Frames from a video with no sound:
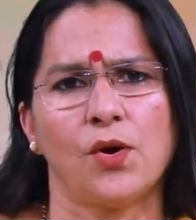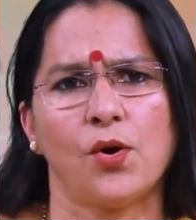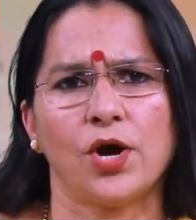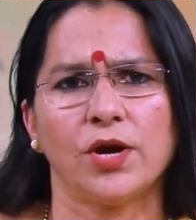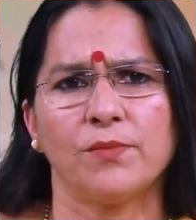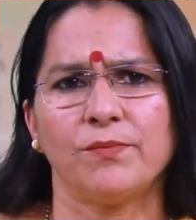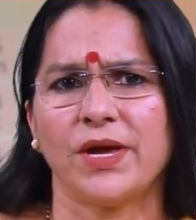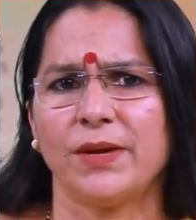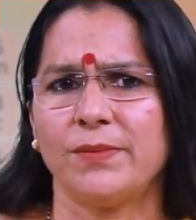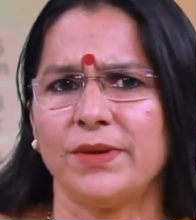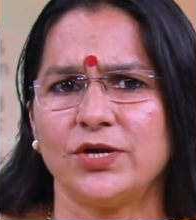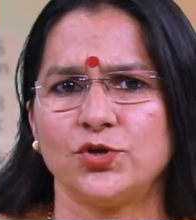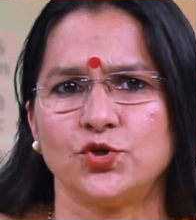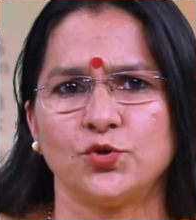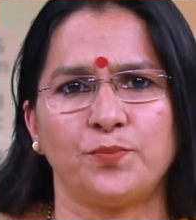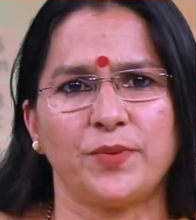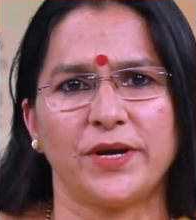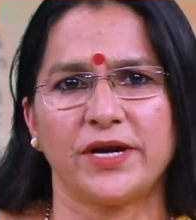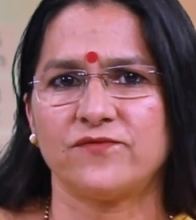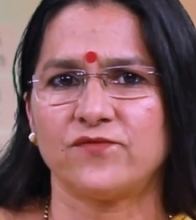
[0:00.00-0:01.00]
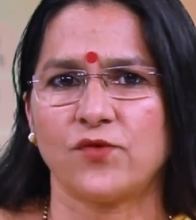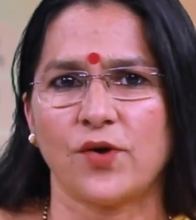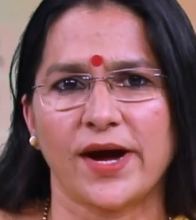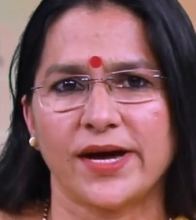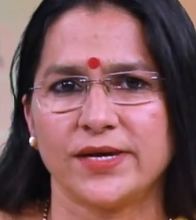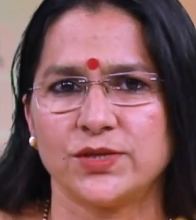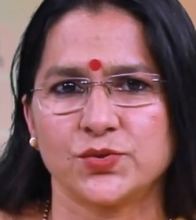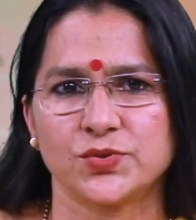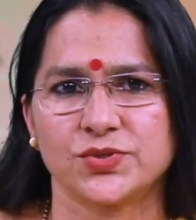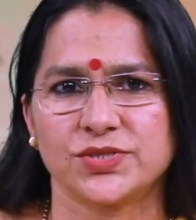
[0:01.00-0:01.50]
or maybe duplet for
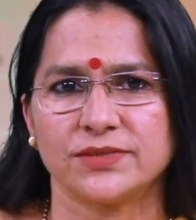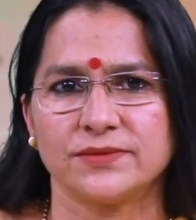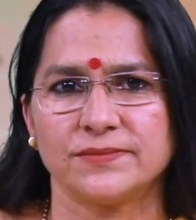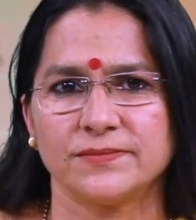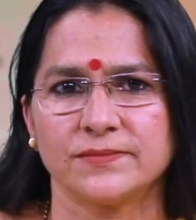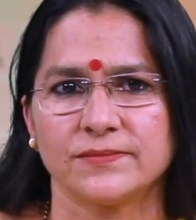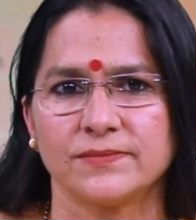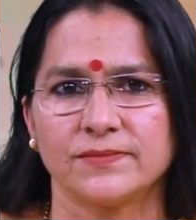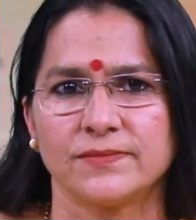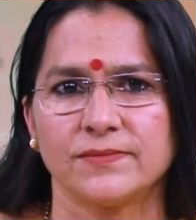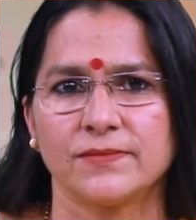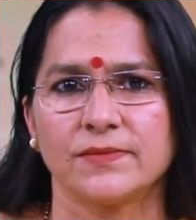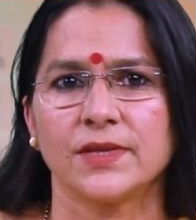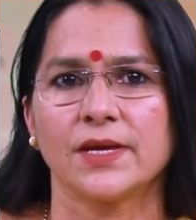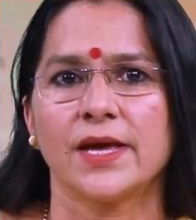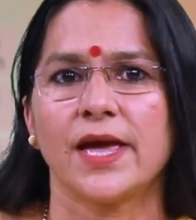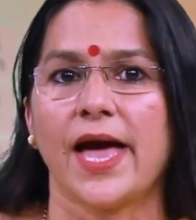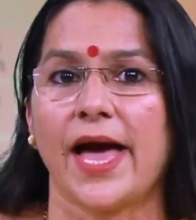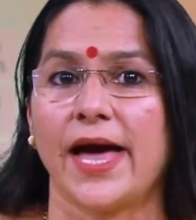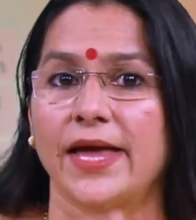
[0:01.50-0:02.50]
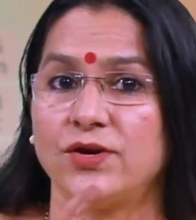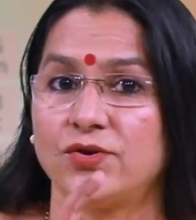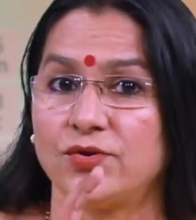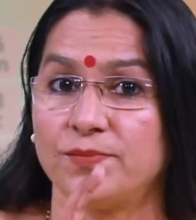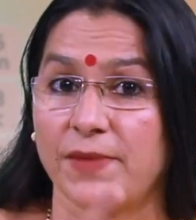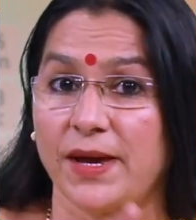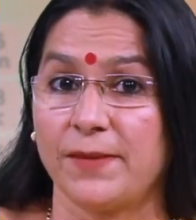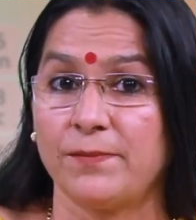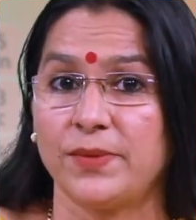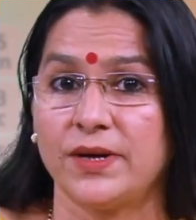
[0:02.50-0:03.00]
hydrogen. And
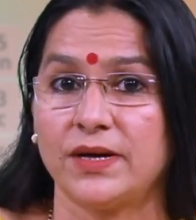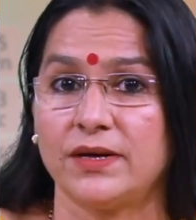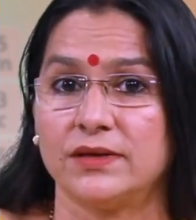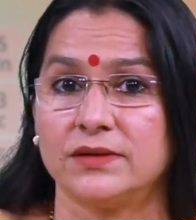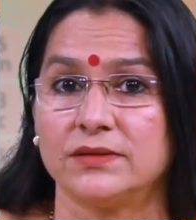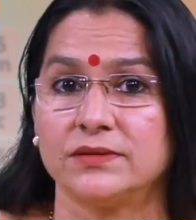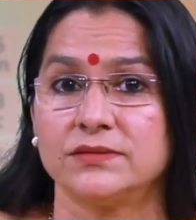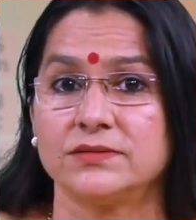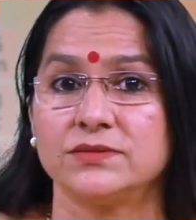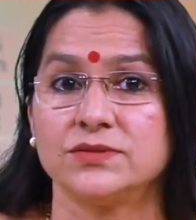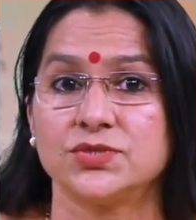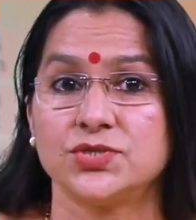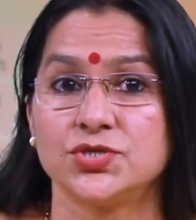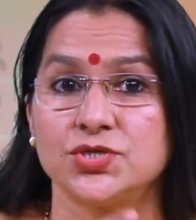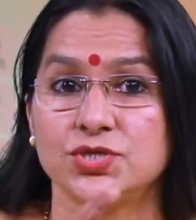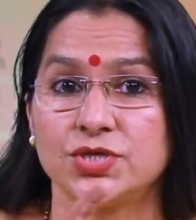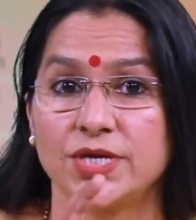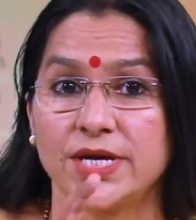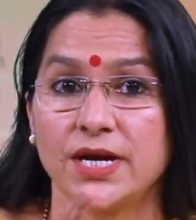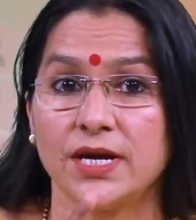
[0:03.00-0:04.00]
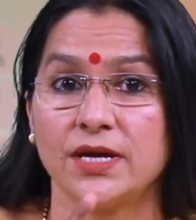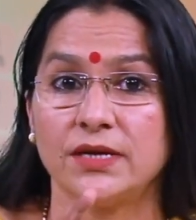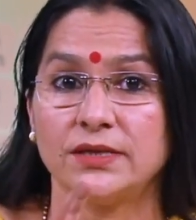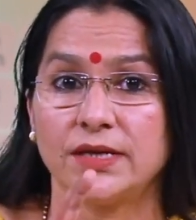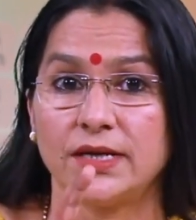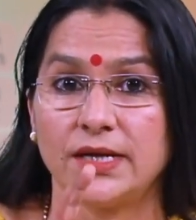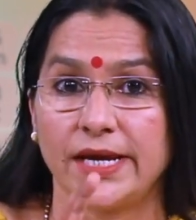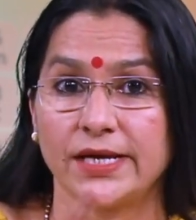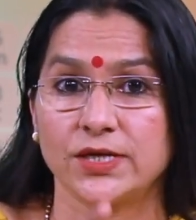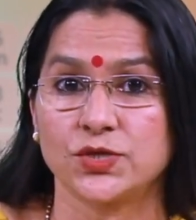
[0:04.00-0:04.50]
remember, shared
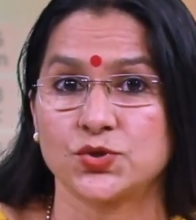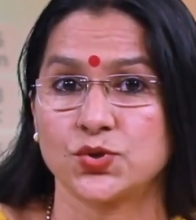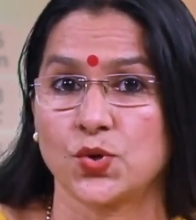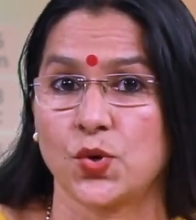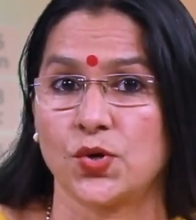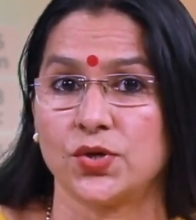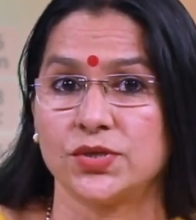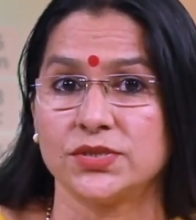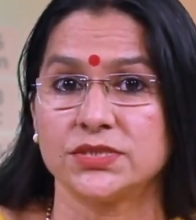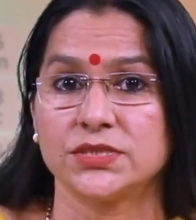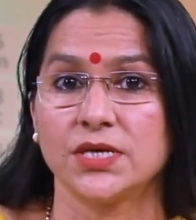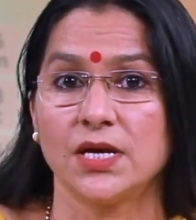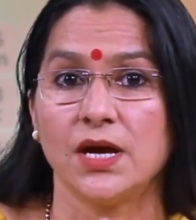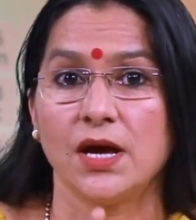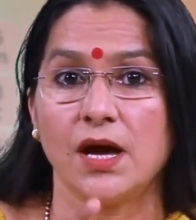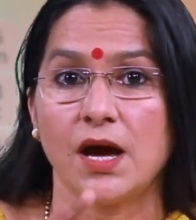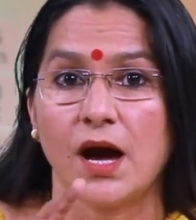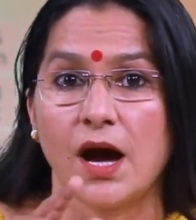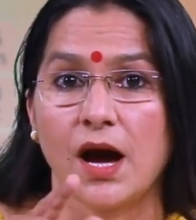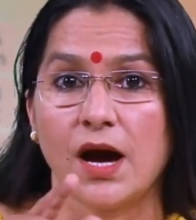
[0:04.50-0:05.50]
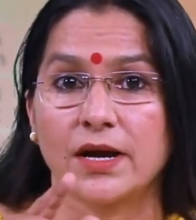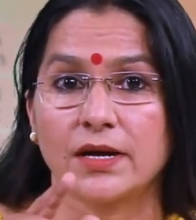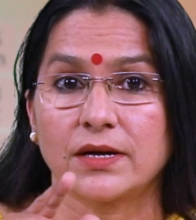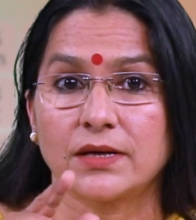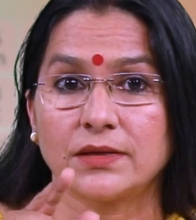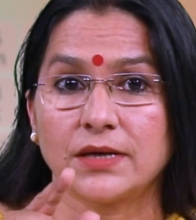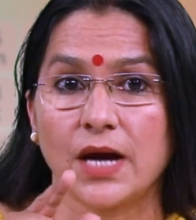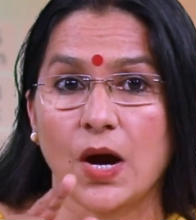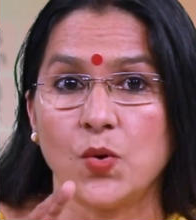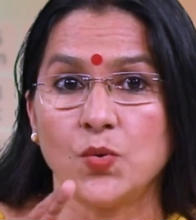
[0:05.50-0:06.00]
electrons are
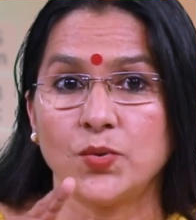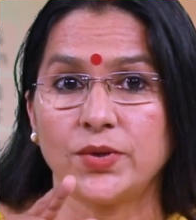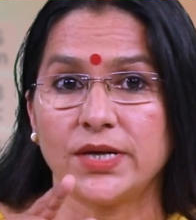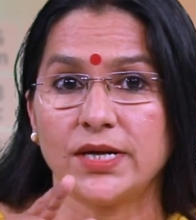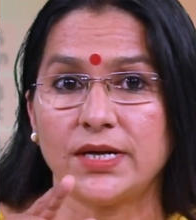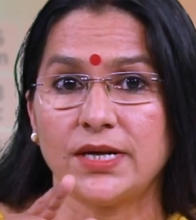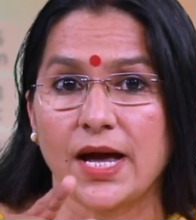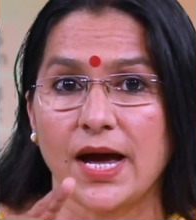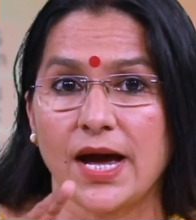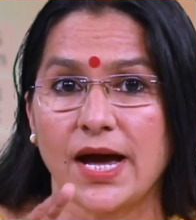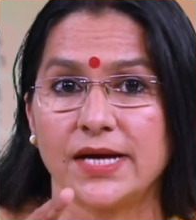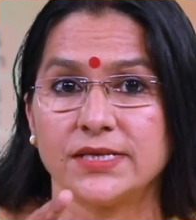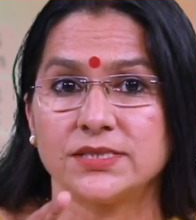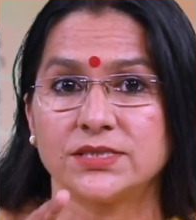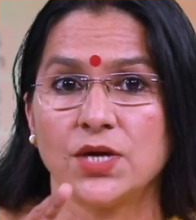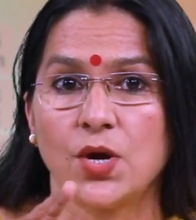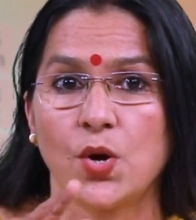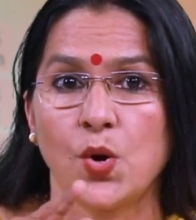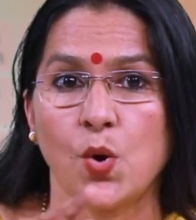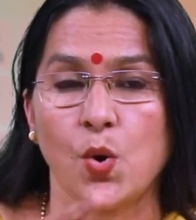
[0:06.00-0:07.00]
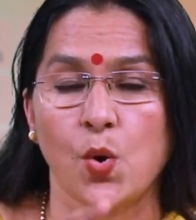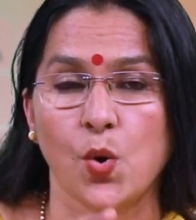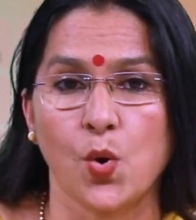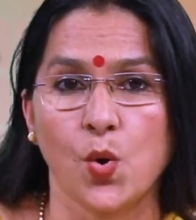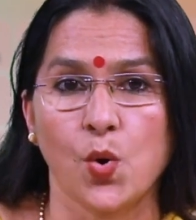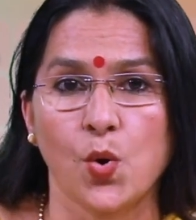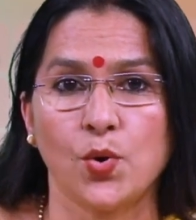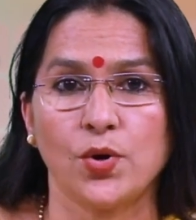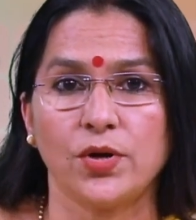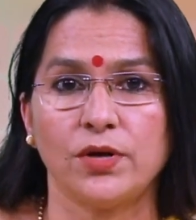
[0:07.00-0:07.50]
counted as
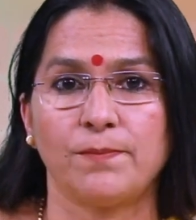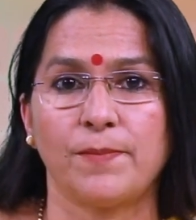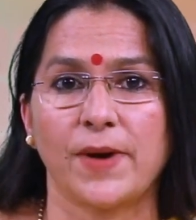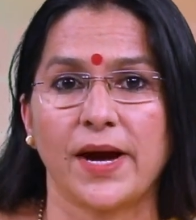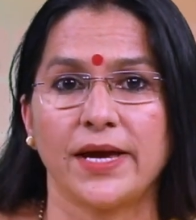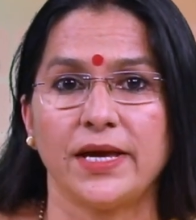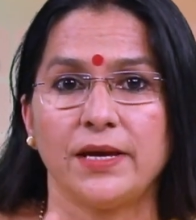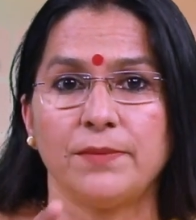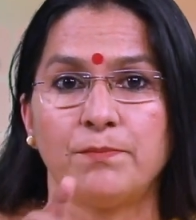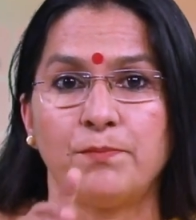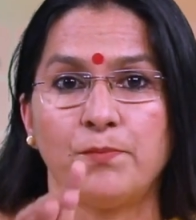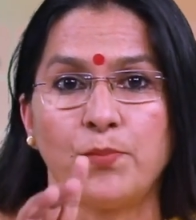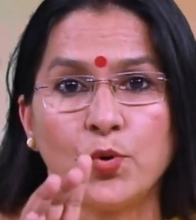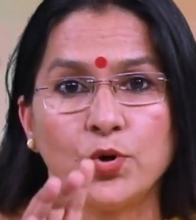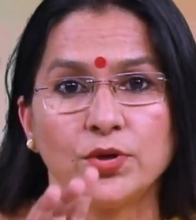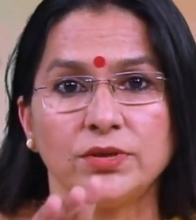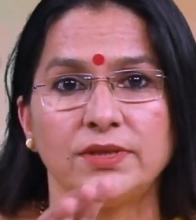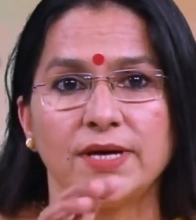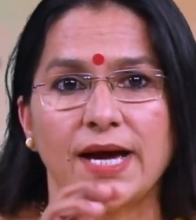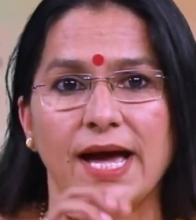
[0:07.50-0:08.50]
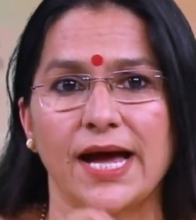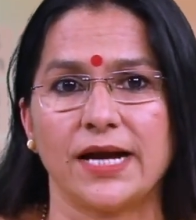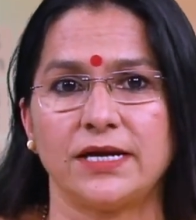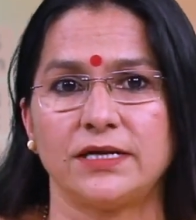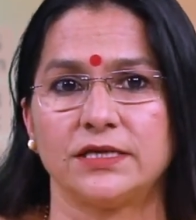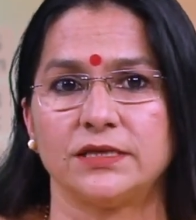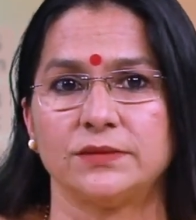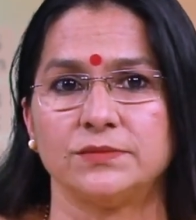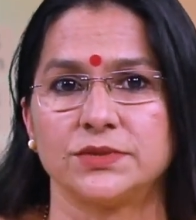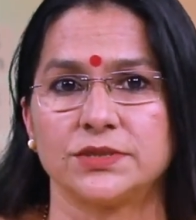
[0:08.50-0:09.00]
owned by both the
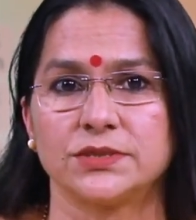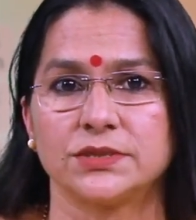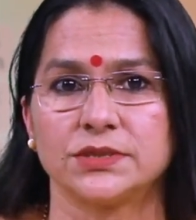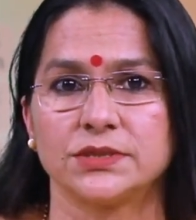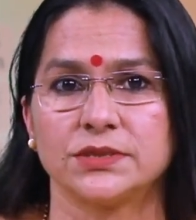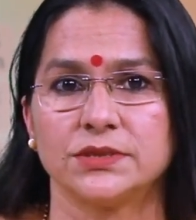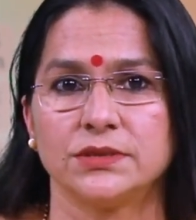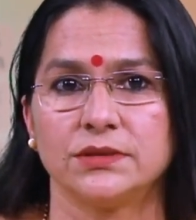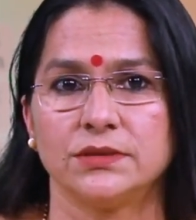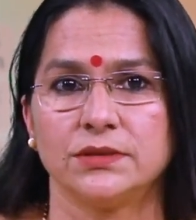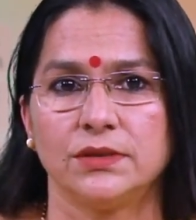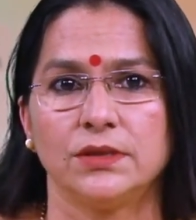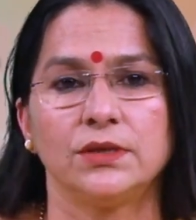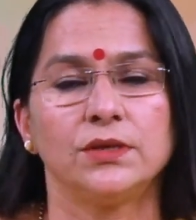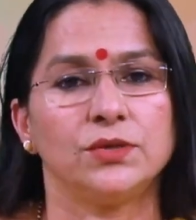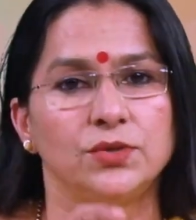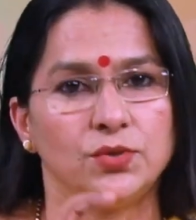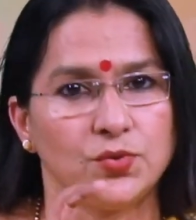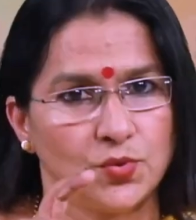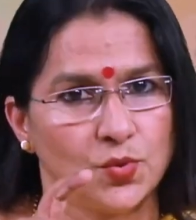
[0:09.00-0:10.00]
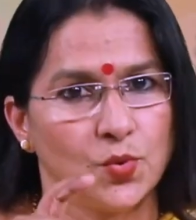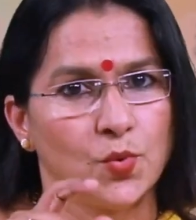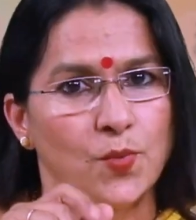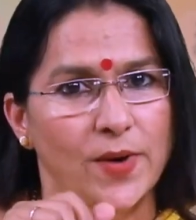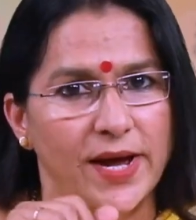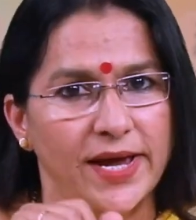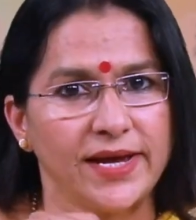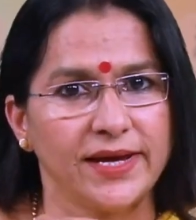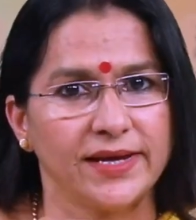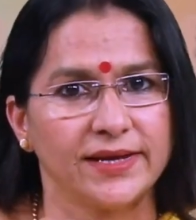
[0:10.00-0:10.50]
atoms. You know
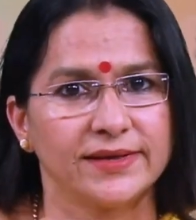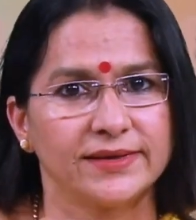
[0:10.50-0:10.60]
why?